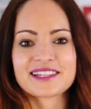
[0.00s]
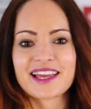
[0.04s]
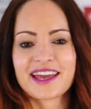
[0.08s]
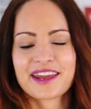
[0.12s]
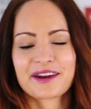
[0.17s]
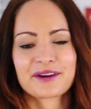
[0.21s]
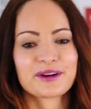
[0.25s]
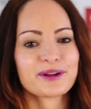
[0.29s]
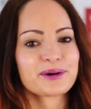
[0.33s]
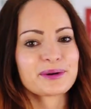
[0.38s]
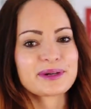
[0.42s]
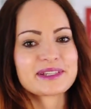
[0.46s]

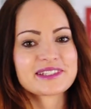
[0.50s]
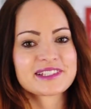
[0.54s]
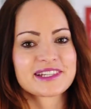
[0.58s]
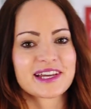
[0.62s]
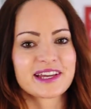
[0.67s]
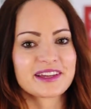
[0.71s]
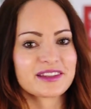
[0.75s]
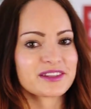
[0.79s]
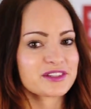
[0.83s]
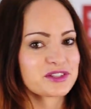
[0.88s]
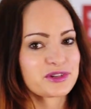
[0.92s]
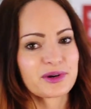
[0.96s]
And I'll always
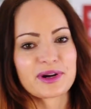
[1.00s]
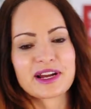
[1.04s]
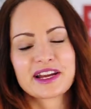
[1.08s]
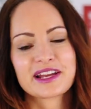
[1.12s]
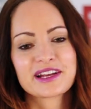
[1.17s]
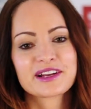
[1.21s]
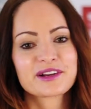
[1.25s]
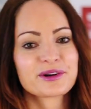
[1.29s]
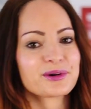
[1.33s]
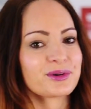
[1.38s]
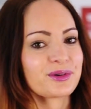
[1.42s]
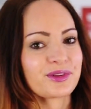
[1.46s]
take the
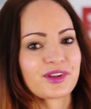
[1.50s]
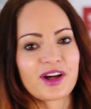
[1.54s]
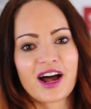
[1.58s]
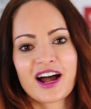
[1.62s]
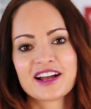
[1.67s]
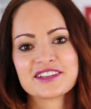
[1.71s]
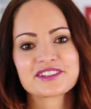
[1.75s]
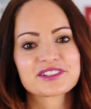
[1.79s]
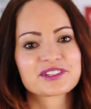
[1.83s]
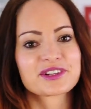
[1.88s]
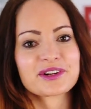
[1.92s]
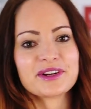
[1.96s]
drink or the
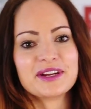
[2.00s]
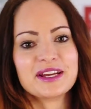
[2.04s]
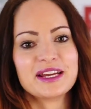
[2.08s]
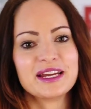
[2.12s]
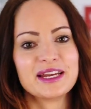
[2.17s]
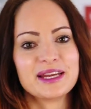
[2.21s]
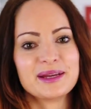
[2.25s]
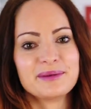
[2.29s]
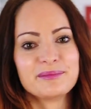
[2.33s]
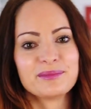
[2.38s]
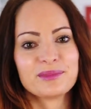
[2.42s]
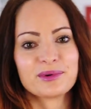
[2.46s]
ice
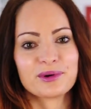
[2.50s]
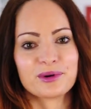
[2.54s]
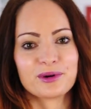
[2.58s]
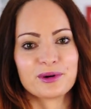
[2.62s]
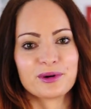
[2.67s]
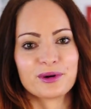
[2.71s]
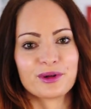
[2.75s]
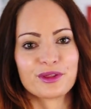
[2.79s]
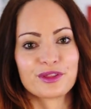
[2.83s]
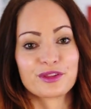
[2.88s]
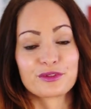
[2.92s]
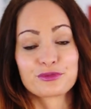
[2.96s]
cream
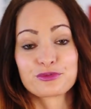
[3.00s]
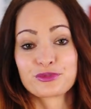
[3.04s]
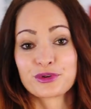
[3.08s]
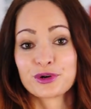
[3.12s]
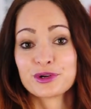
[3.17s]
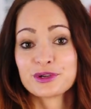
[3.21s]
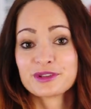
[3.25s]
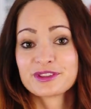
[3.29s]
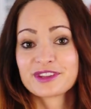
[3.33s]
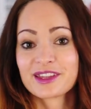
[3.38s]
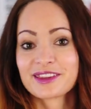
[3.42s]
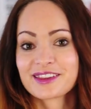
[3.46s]
or the
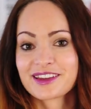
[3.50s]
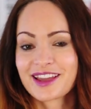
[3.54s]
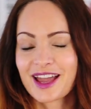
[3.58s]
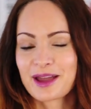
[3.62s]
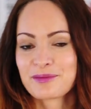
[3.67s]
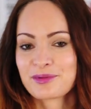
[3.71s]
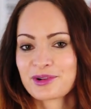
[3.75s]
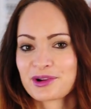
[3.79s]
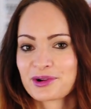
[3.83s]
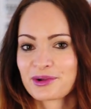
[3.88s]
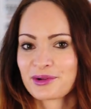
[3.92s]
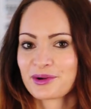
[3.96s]
fruit that the
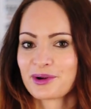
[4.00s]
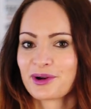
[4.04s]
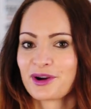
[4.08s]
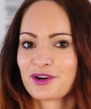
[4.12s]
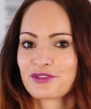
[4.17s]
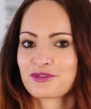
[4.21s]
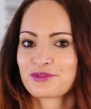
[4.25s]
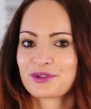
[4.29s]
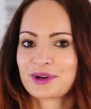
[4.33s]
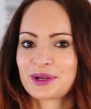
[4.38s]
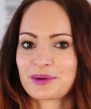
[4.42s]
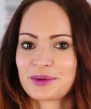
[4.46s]
cabin crew are
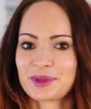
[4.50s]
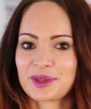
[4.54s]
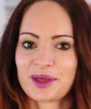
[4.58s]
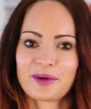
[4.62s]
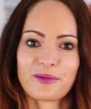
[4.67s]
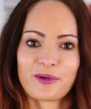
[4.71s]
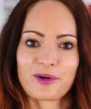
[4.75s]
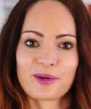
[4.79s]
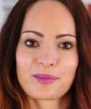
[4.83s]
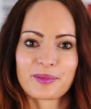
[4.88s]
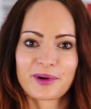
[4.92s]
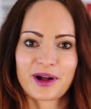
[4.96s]
offering when they
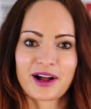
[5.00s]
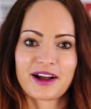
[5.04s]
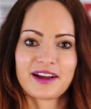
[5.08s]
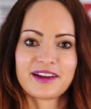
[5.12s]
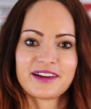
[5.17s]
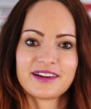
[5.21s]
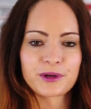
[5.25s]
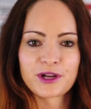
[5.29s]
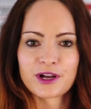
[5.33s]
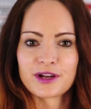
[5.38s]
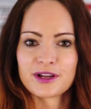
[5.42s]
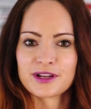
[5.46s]
walk by.
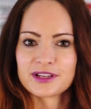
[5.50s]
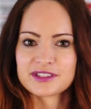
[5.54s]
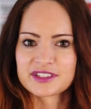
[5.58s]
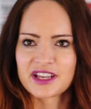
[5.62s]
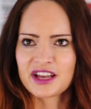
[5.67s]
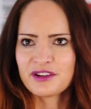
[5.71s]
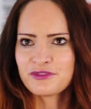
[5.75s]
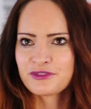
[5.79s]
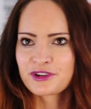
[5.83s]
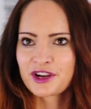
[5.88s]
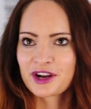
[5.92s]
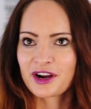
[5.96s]
Because
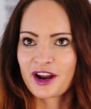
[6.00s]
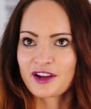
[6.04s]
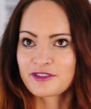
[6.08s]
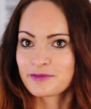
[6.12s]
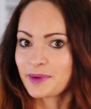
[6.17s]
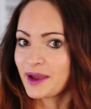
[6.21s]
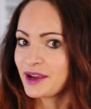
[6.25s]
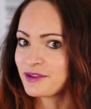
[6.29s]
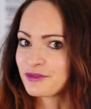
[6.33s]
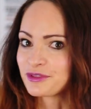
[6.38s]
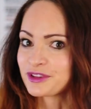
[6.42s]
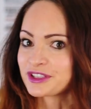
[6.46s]
I figure
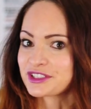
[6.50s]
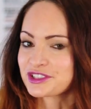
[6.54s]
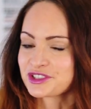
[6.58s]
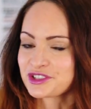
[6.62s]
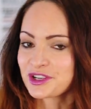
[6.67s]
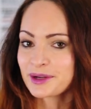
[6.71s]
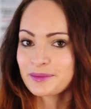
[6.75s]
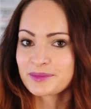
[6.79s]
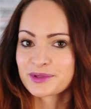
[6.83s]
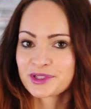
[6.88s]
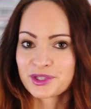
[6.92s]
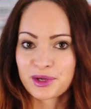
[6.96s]
I've paid for this
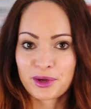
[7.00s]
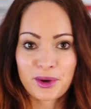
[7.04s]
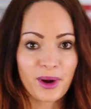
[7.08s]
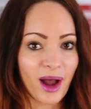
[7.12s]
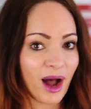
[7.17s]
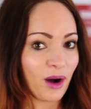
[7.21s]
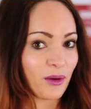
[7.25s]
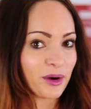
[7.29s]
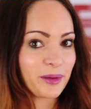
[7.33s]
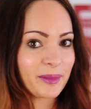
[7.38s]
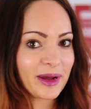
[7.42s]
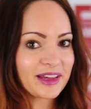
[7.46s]
trip, so
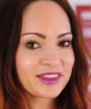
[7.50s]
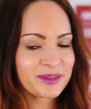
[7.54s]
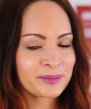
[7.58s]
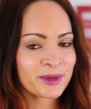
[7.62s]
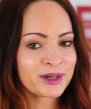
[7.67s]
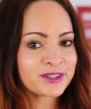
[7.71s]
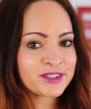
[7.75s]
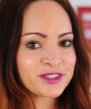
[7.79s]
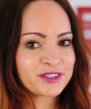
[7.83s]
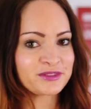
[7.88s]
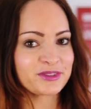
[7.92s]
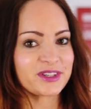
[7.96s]
I want to make the
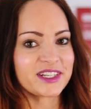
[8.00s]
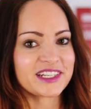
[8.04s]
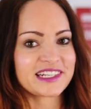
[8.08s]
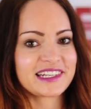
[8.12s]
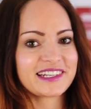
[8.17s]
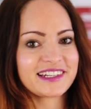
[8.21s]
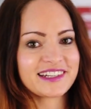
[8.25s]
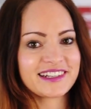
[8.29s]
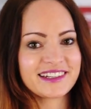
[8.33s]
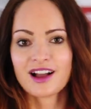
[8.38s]
most of it.